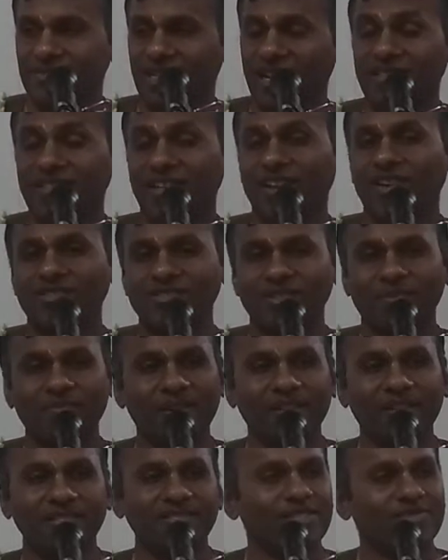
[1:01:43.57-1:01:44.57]
And there
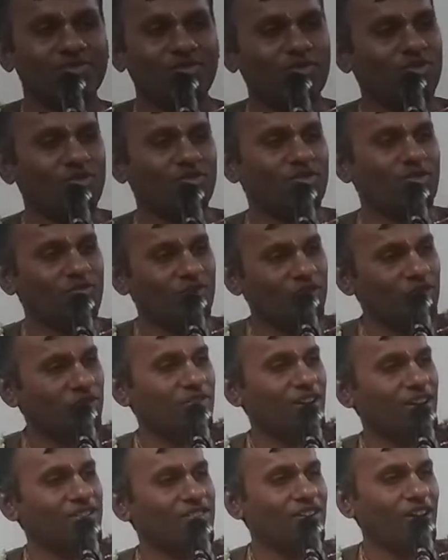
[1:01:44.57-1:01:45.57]
somebody says, no, we
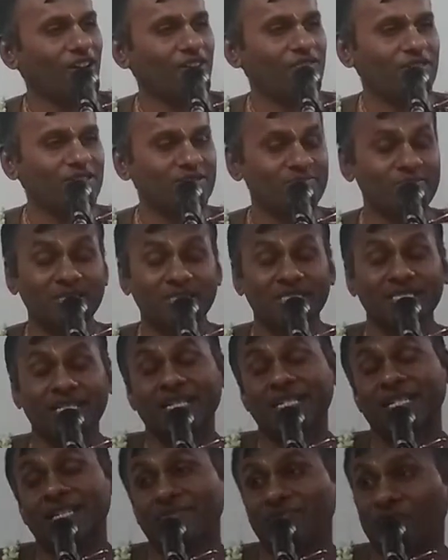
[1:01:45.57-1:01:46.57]
should actually always be
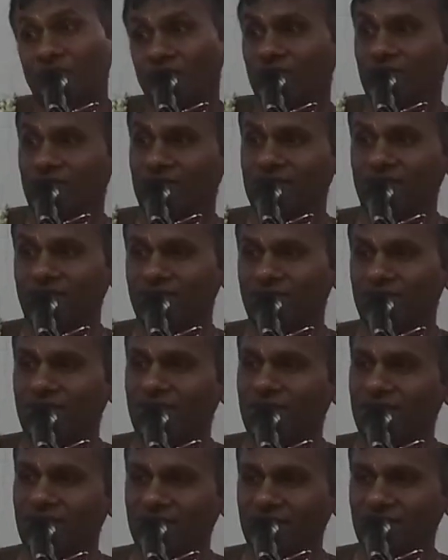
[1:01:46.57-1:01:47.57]
strictly following
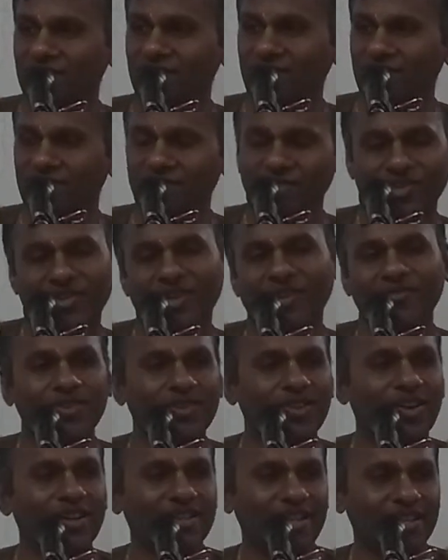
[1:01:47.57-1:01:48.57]
everything. Krishna
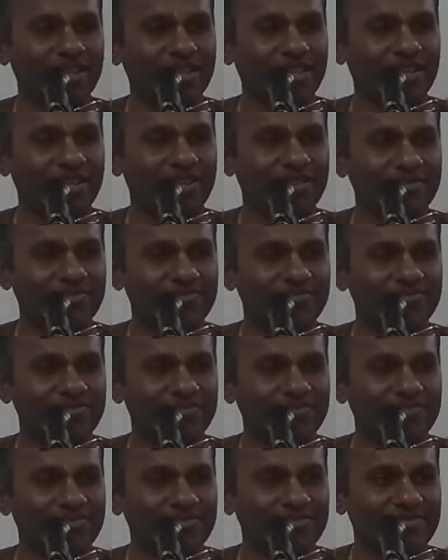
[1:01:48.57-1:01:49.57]
will not take care.
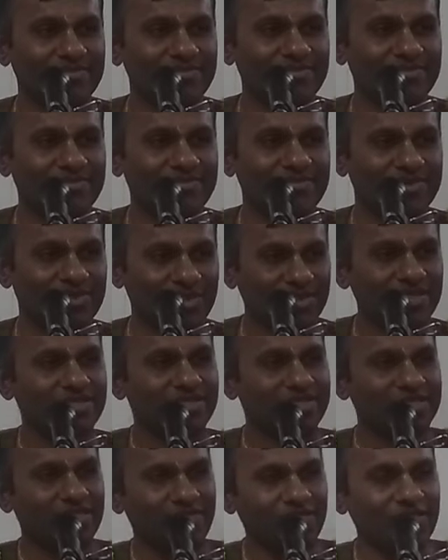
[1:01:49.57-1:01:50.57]
So
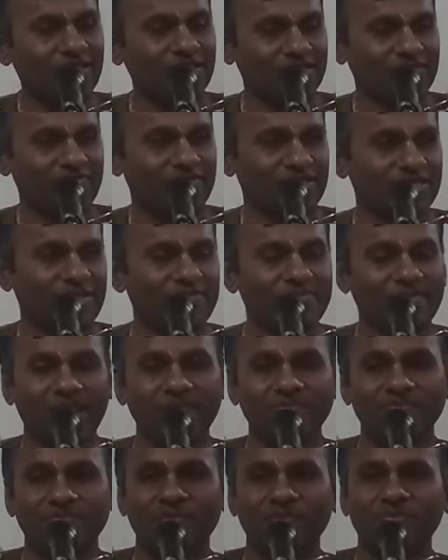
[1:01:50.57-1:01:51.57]
this is the philosophy.
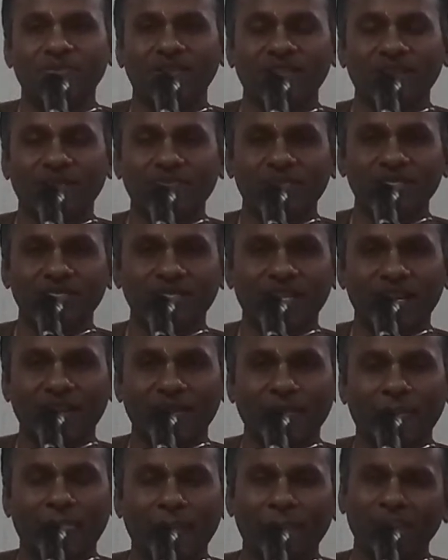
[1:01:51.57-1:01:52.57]
Sometimes people come and
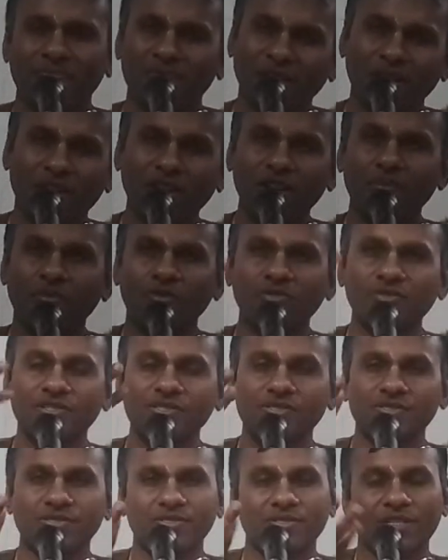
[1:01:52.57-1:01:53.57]
say, heard about
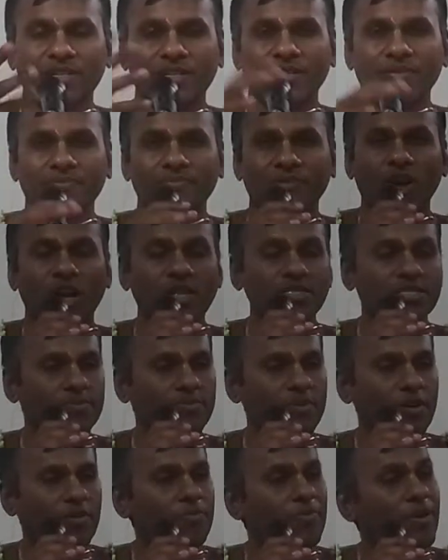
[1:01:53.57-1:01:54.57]
this
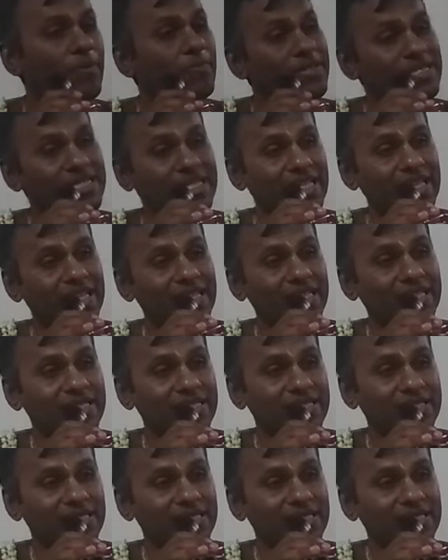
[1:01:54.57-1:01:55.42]
concept of prapatti?